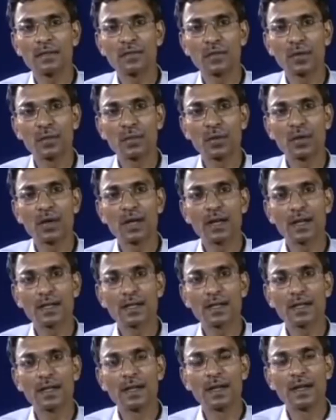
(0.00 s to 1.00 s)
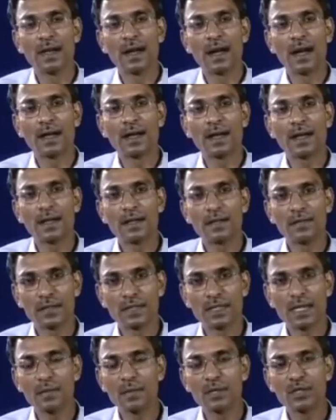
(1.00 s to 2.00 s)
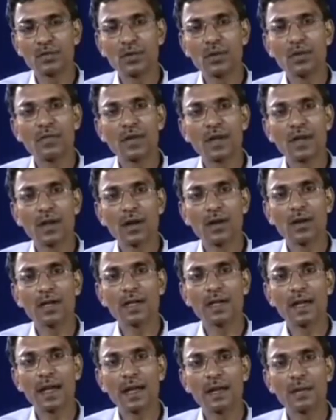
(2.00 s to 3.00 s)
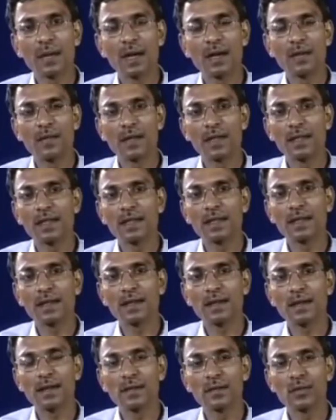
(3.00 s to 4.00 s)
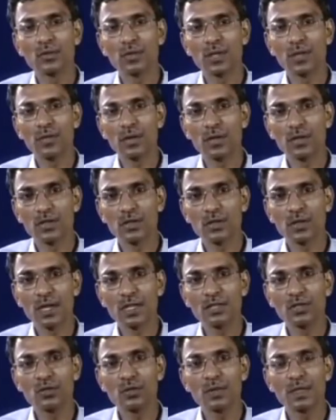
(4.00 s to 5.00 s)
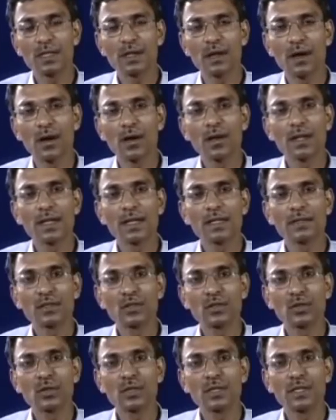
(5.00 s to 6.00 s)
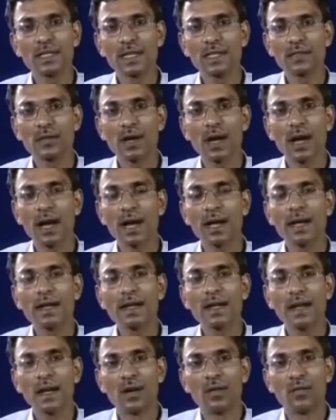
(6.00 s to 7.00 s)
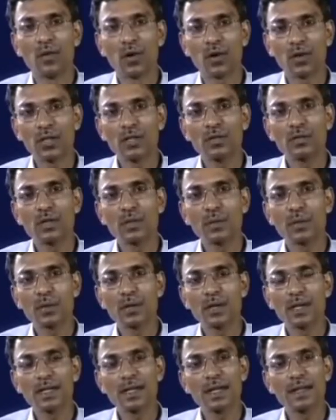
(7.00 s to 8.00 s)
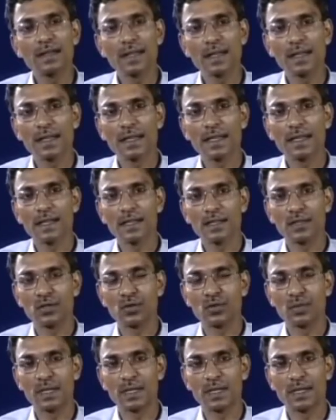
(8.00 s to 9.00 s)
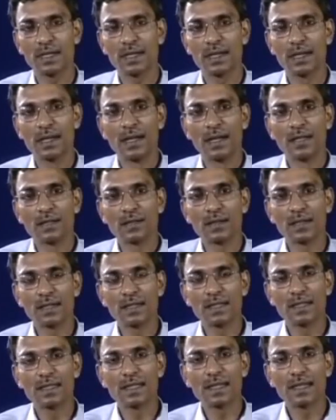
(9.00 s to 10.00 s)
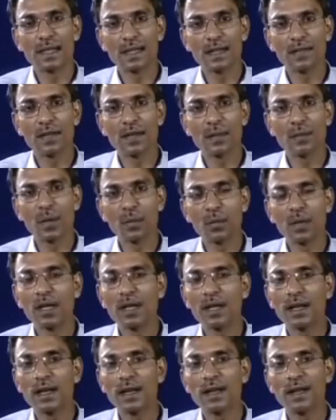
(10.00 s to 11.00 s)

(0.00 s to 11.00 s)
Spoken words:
food product, and which can be stored for a longer time, and when the user wants to consume it, all he has to do is he has to add water to the product and then he can consume it. So this is a very popular